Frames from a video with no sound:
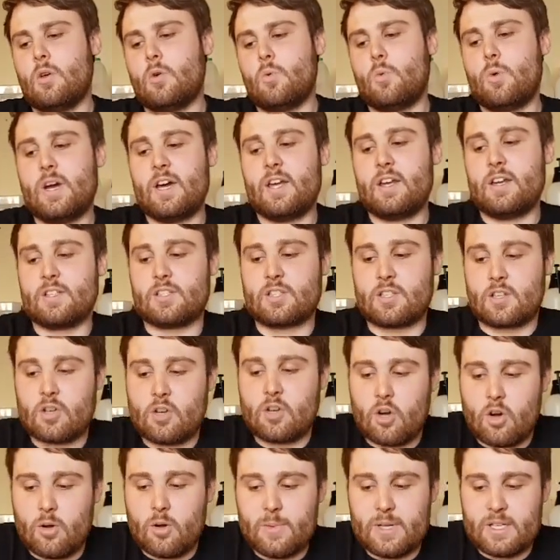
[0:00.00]
Whereas the
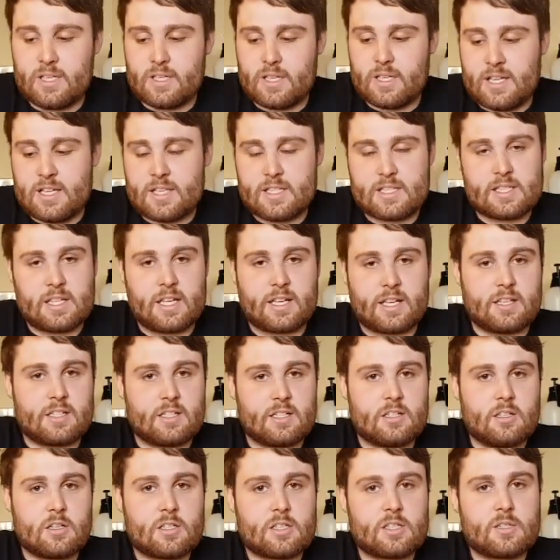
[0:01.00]
common is like a
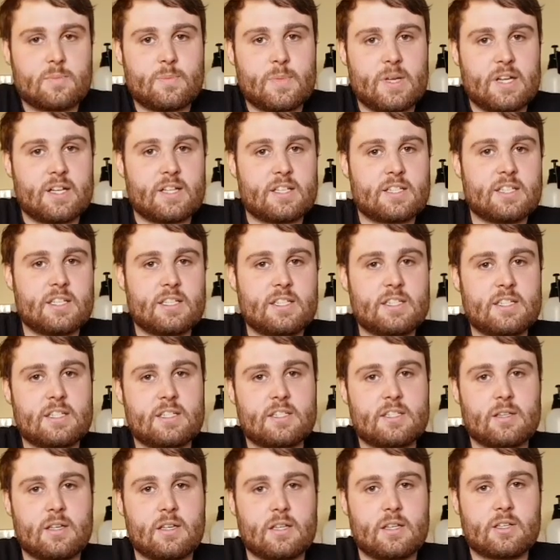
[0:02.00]
dustbin. It's easy
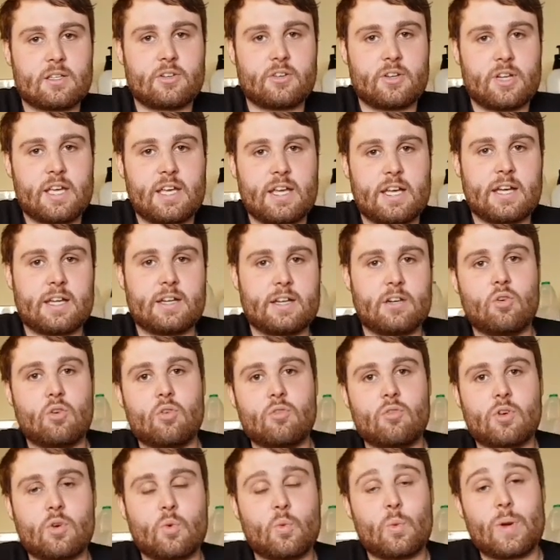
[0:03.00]
to create an
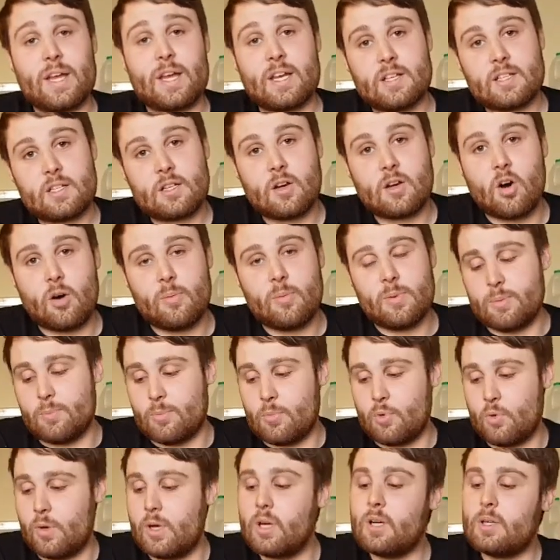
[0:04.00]
overweight common
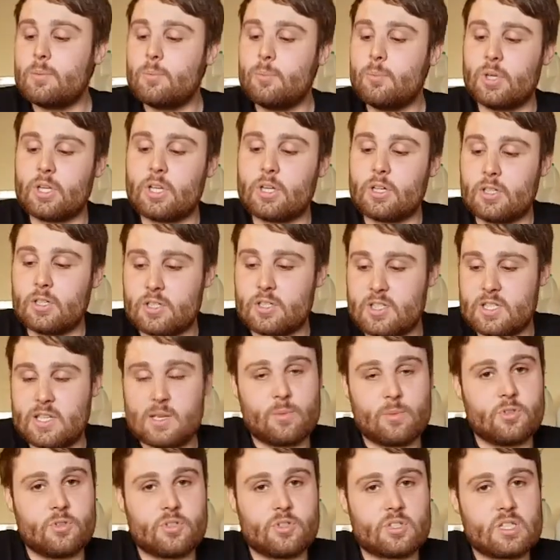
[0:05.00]
boa because they
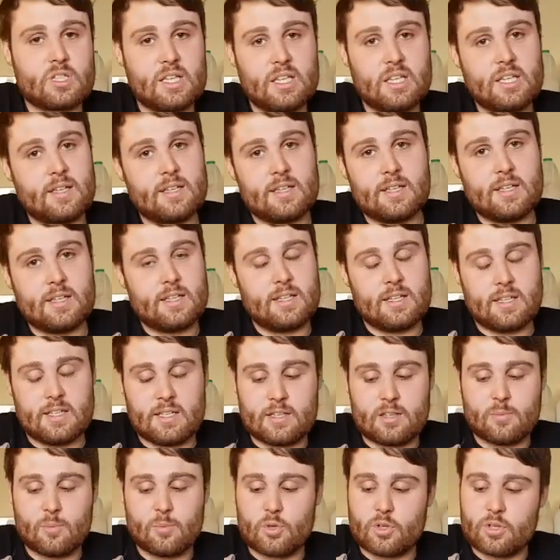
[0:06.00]
will just eat and eat and eat
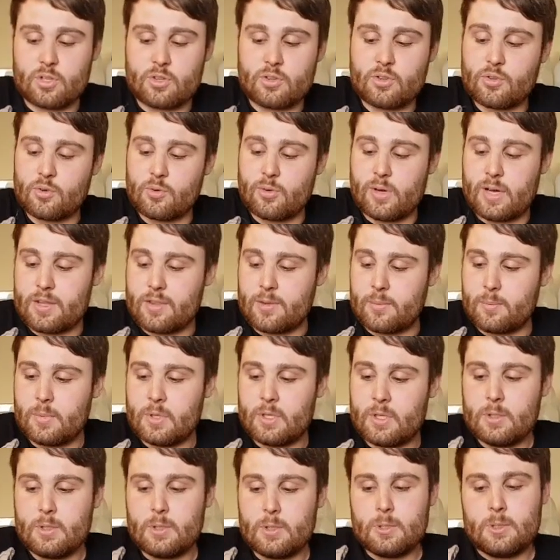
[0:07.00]
the more you throw at them.
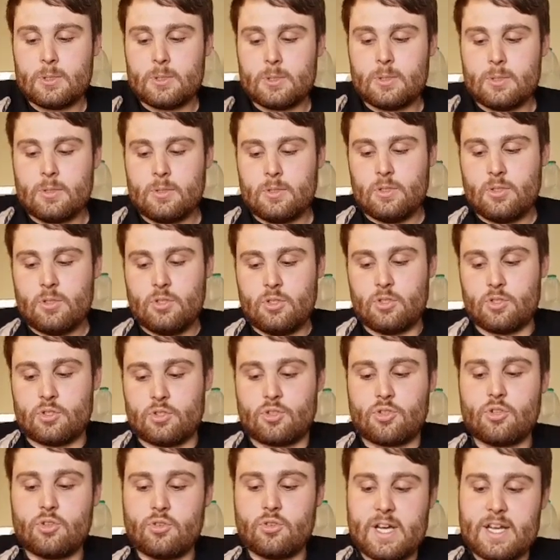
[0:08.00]
Your
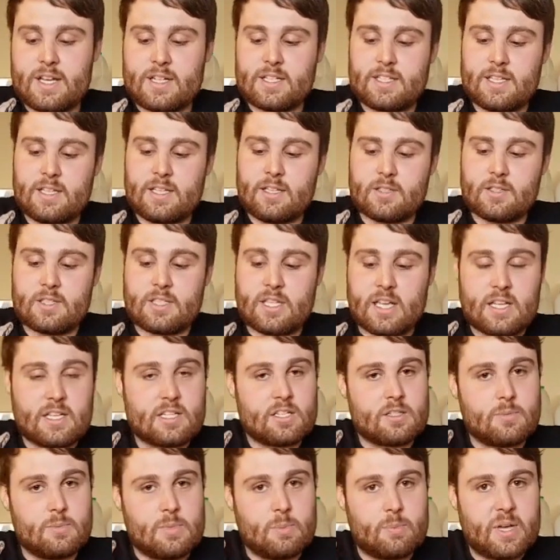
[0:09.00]
true red tails tend
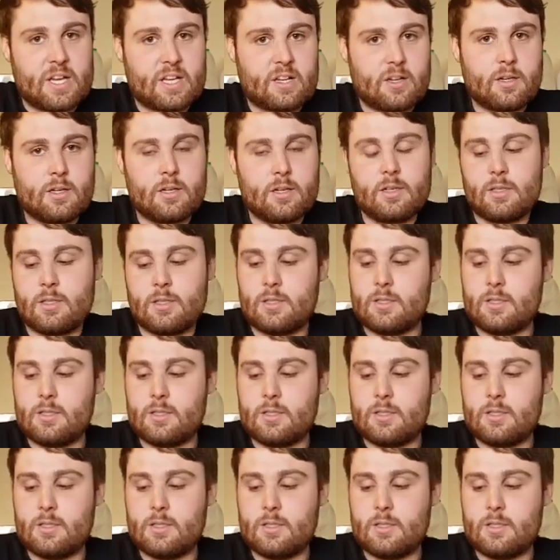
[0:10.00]
to be bigger.